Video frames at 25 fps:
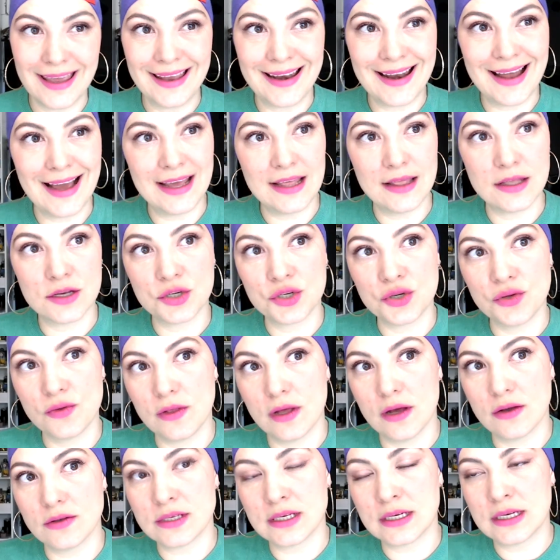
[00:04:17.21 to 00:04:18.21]
in either
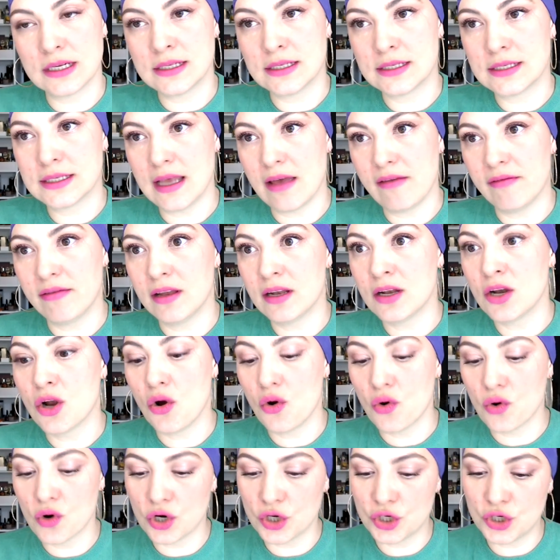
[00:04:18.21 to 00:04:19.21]
2007
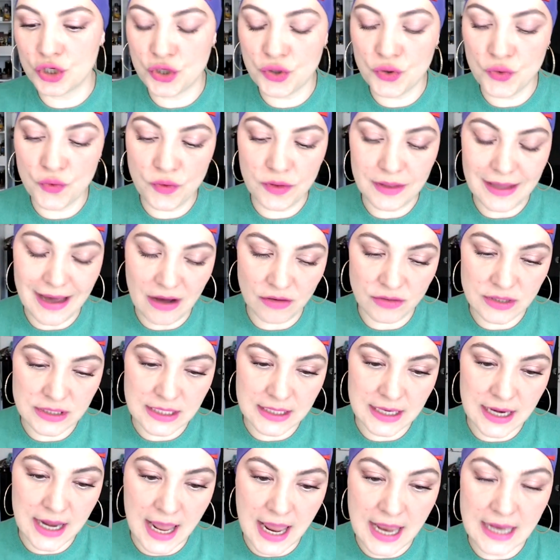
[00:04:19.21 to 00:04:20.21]
or
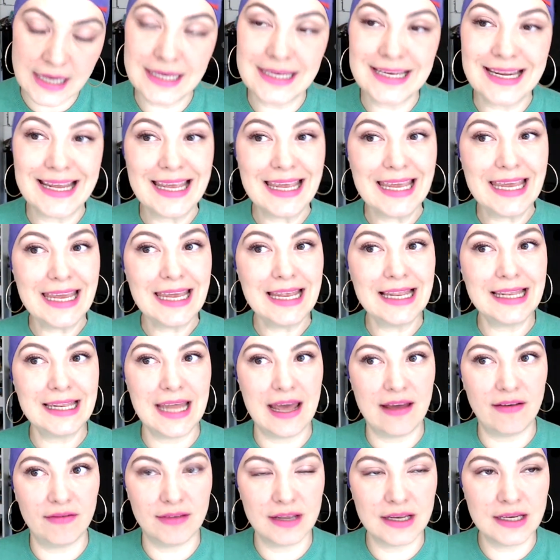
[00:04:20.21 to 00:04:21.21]

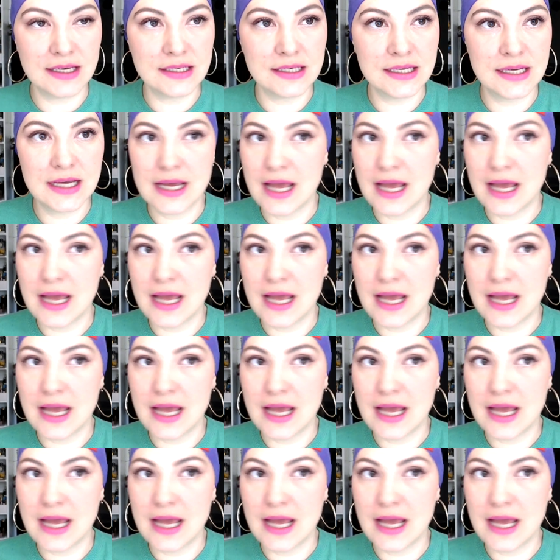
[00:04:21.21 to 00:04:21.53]
2011,